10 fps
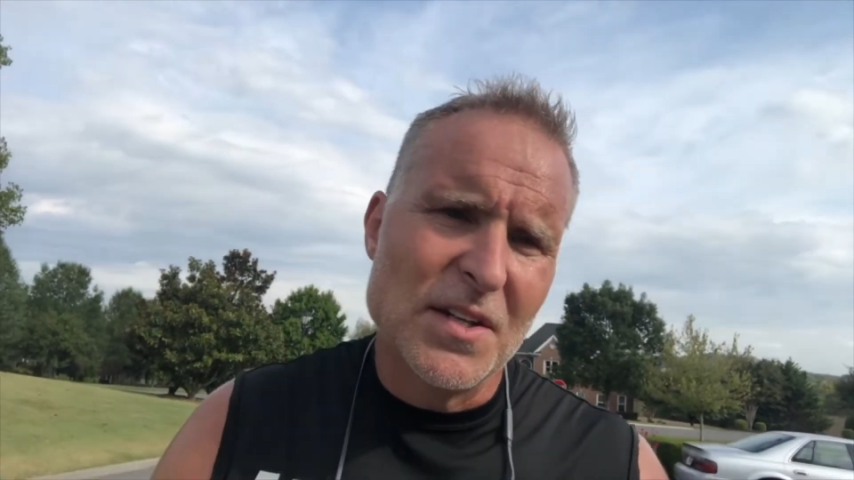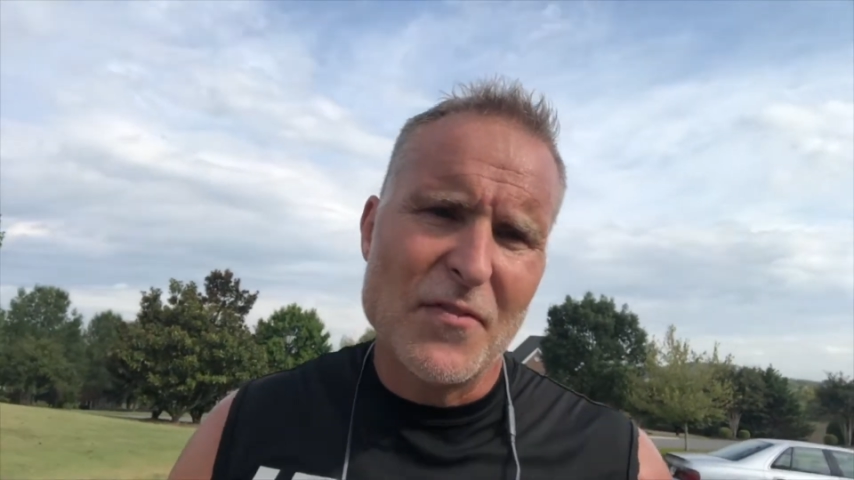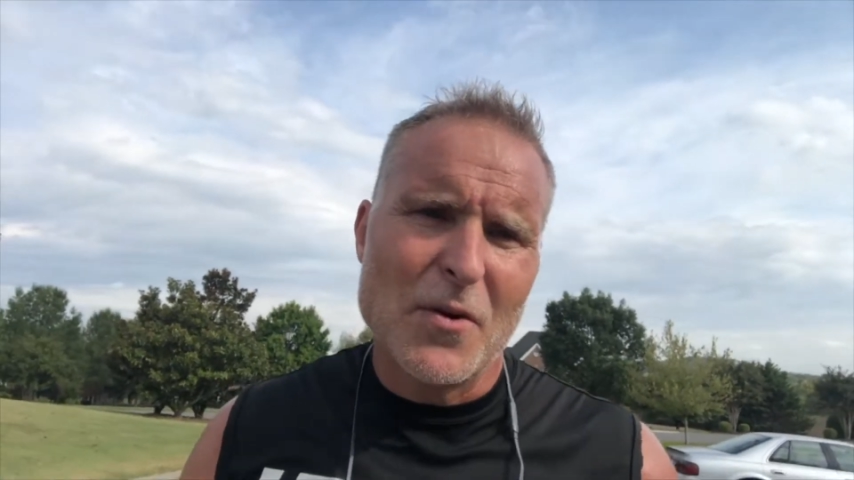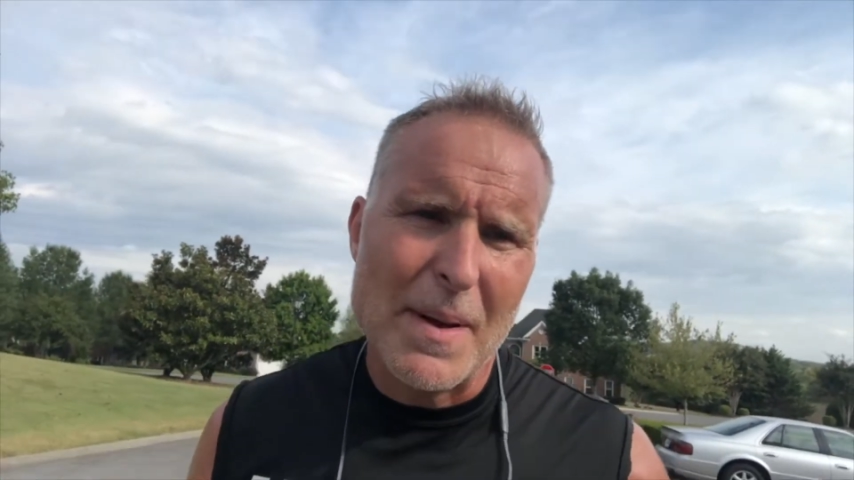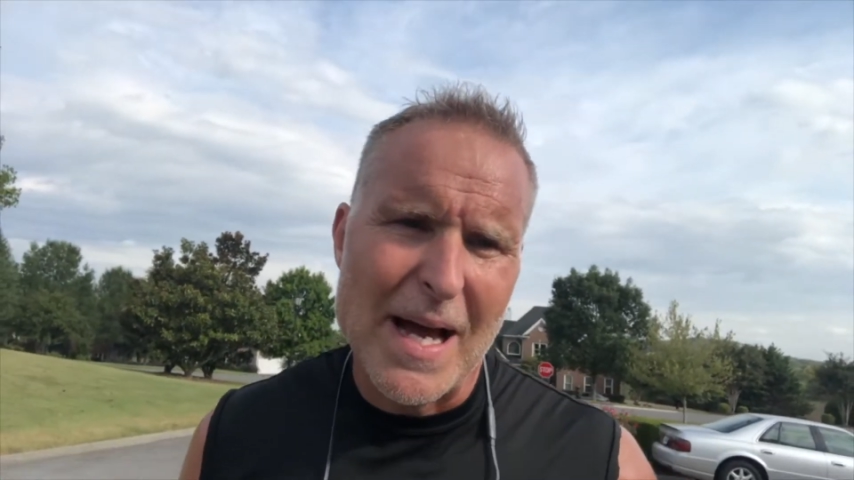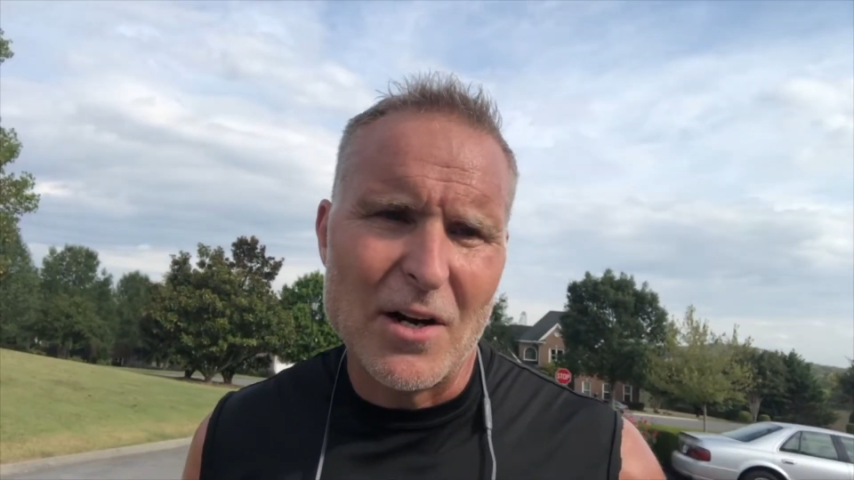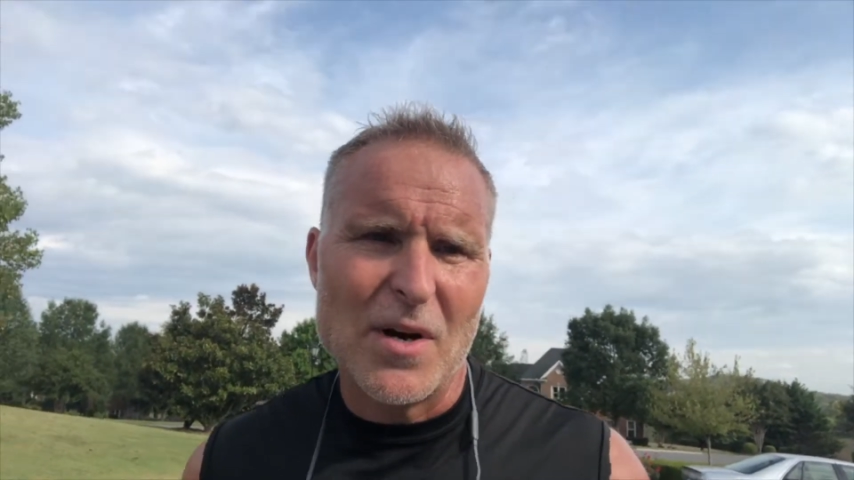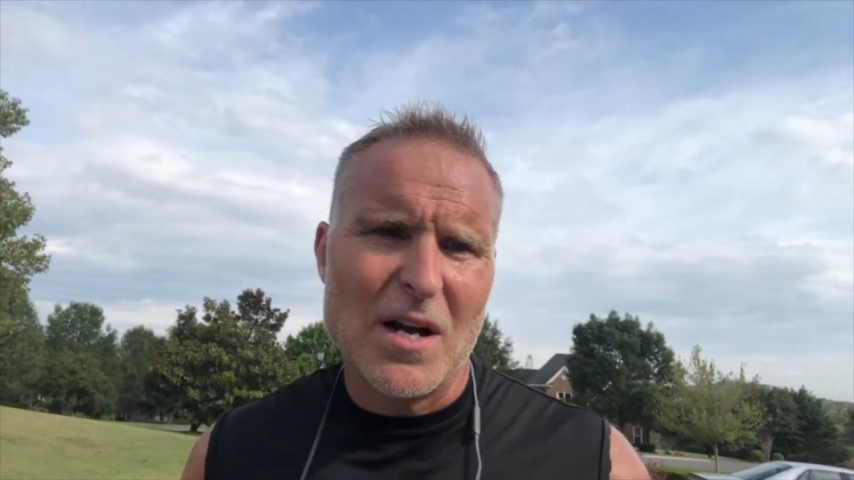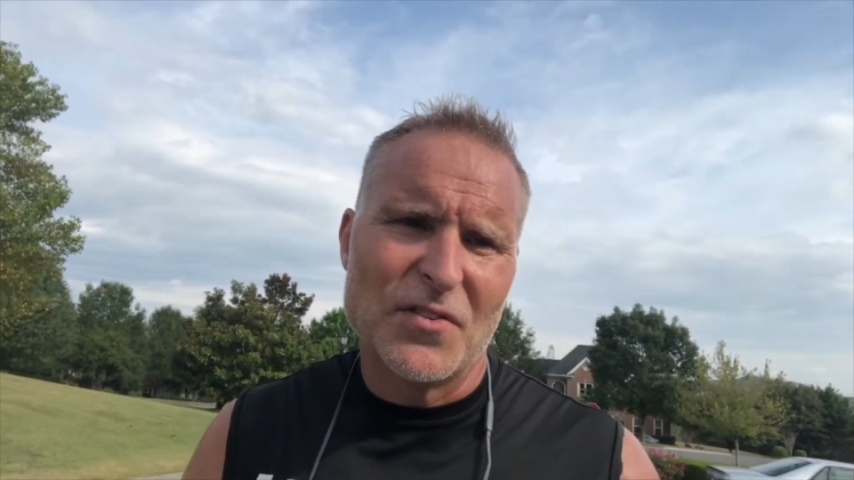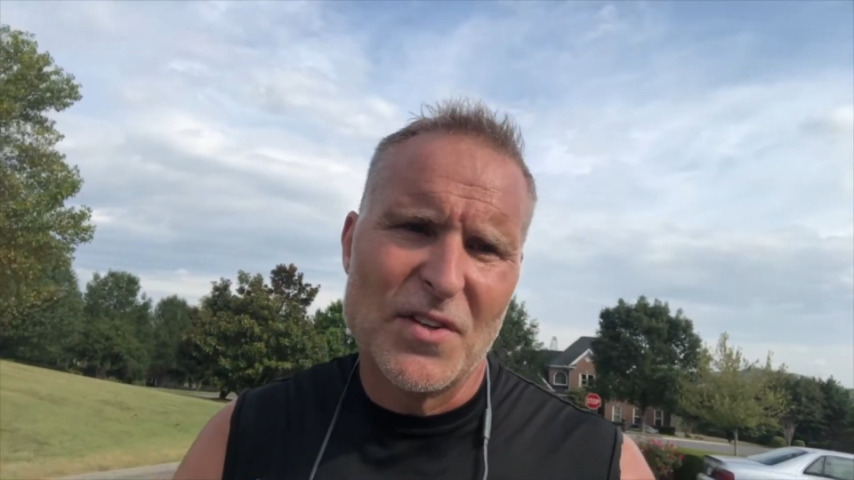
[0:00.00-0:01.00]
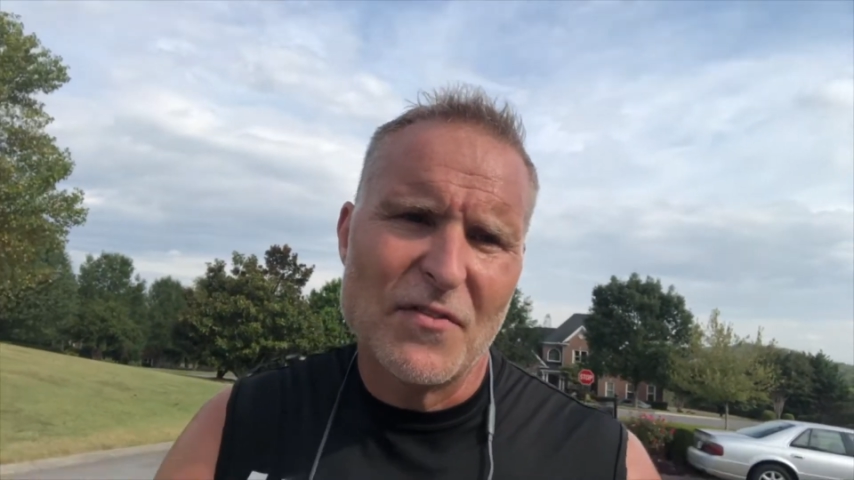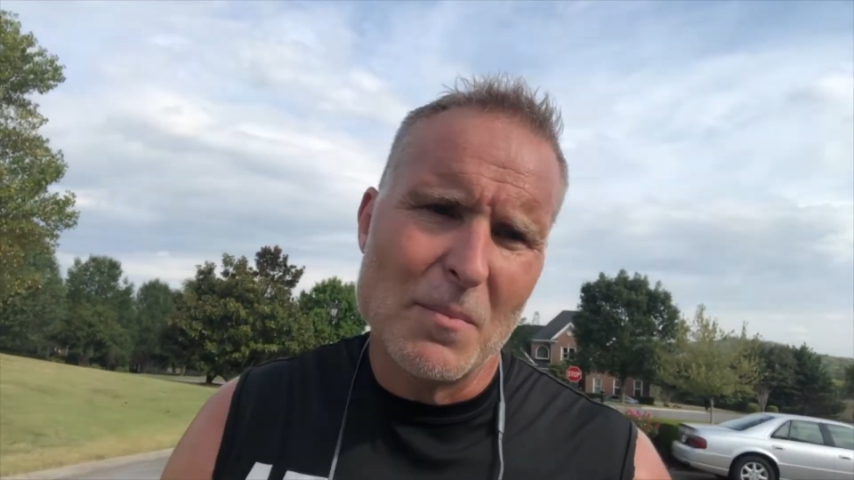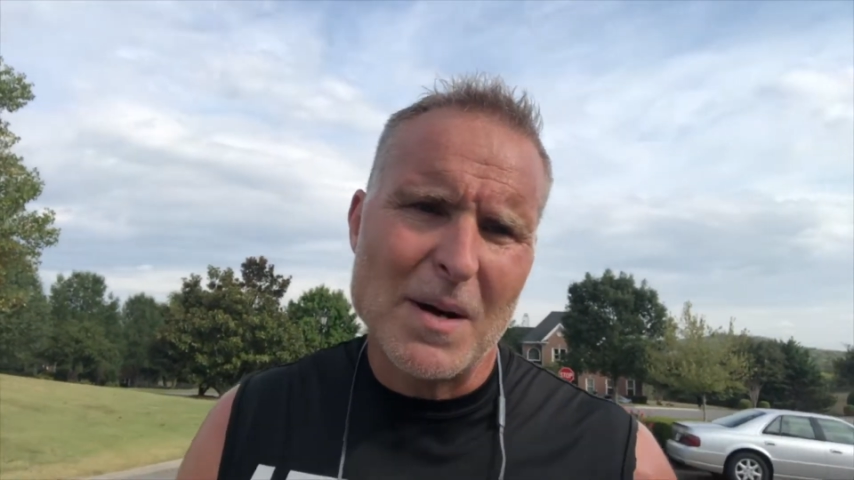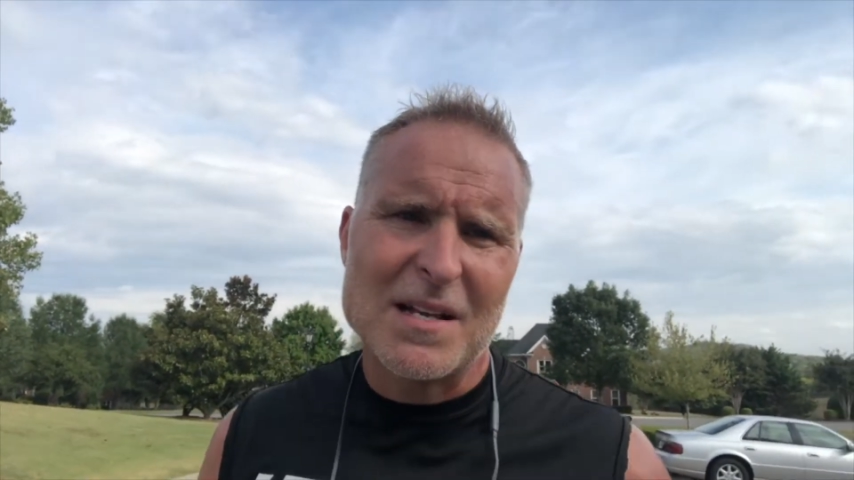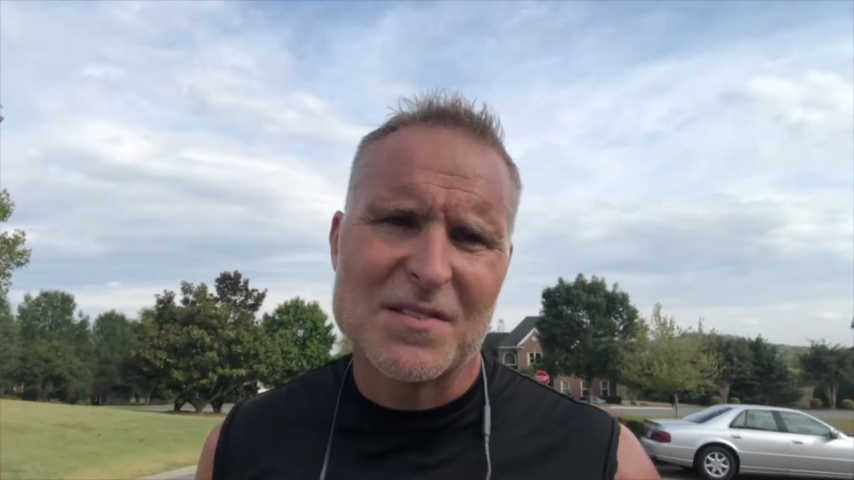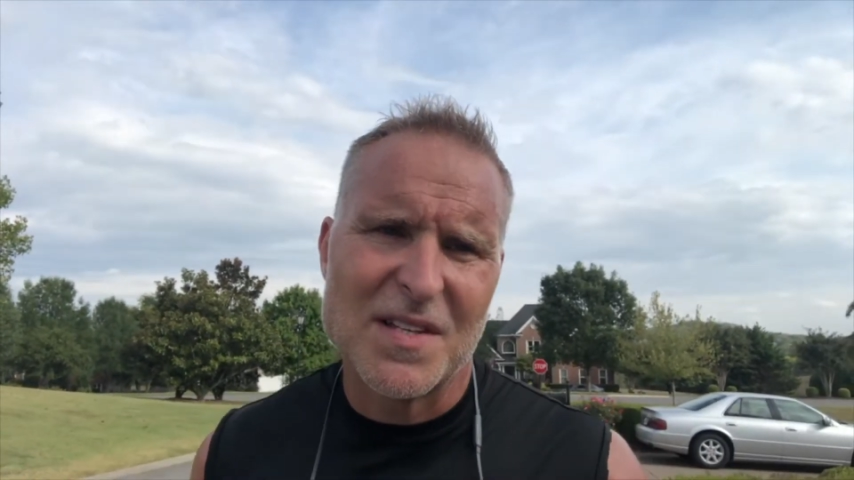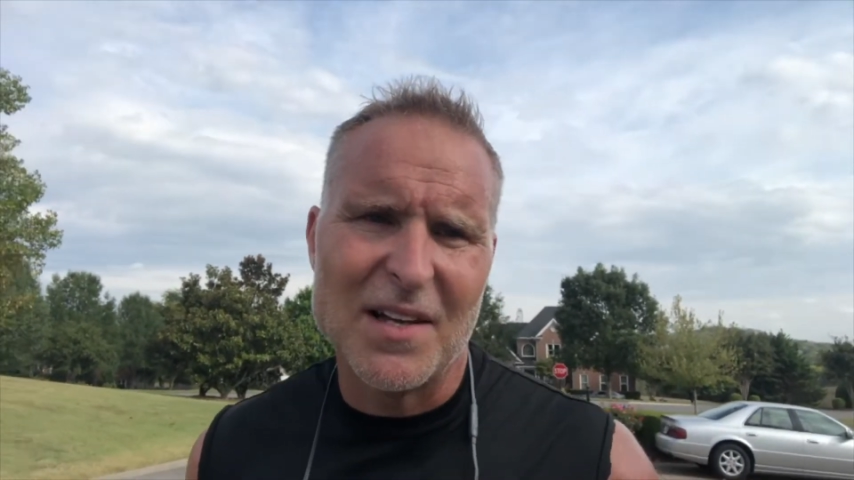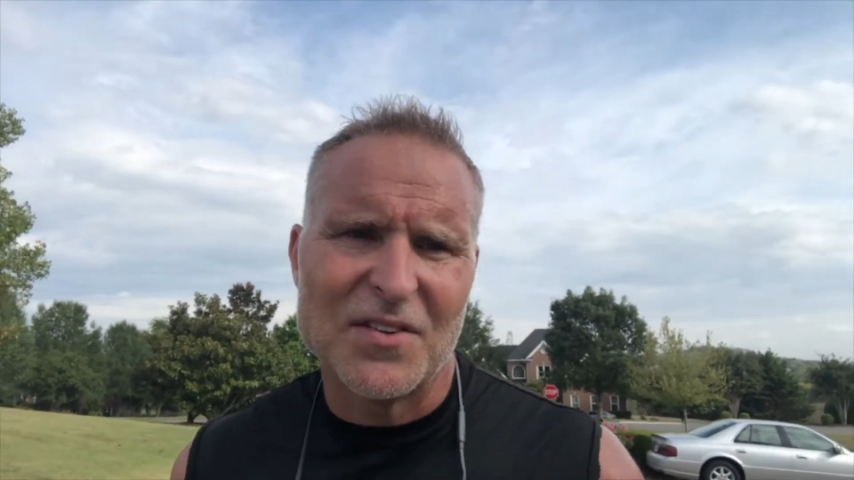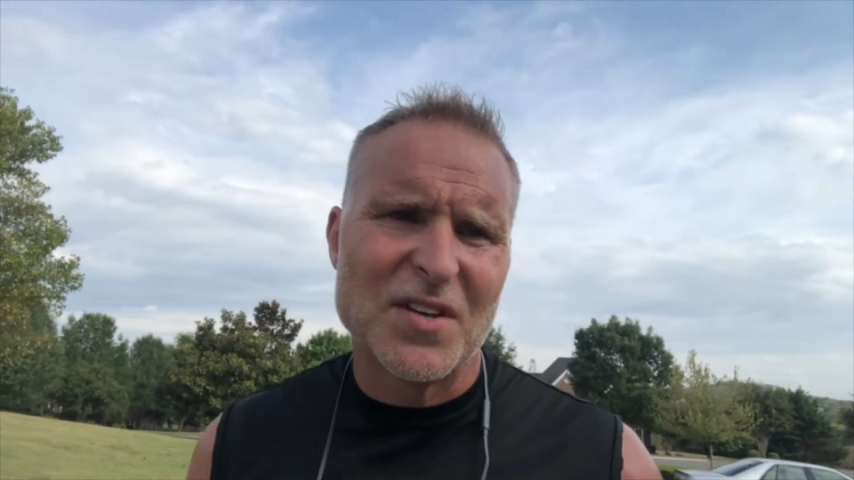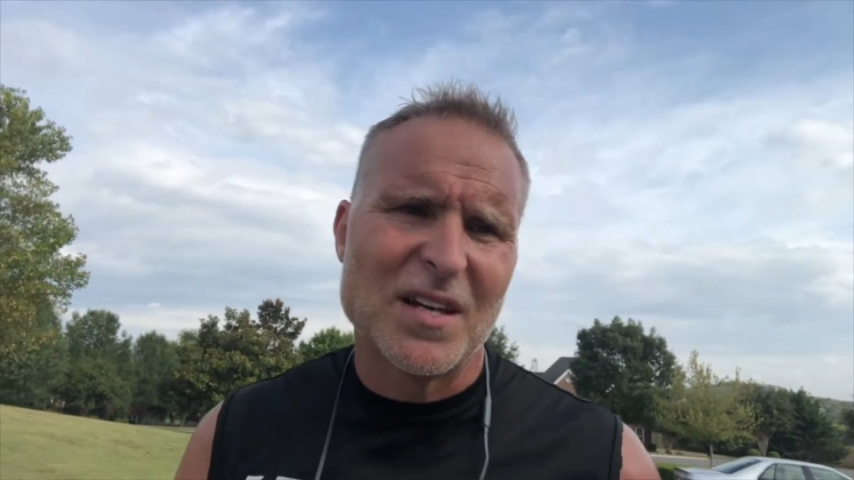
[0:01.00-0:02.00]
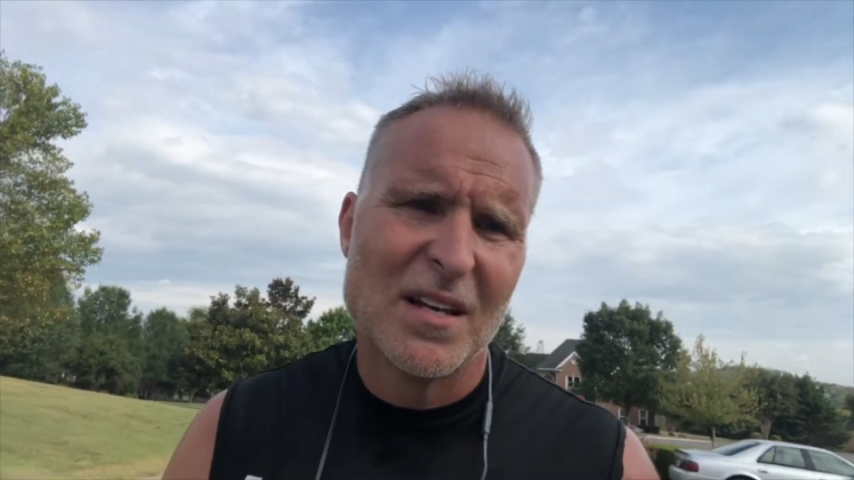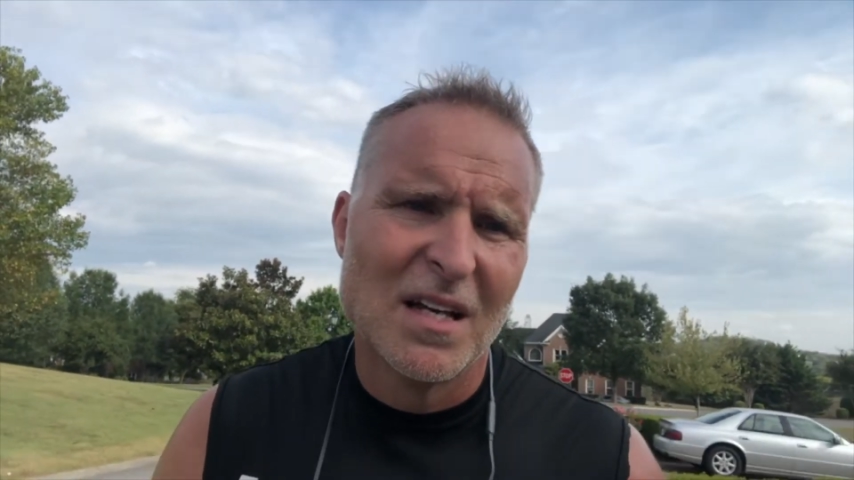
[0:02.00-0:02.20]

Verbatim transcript: different backgrounds, different mindsets.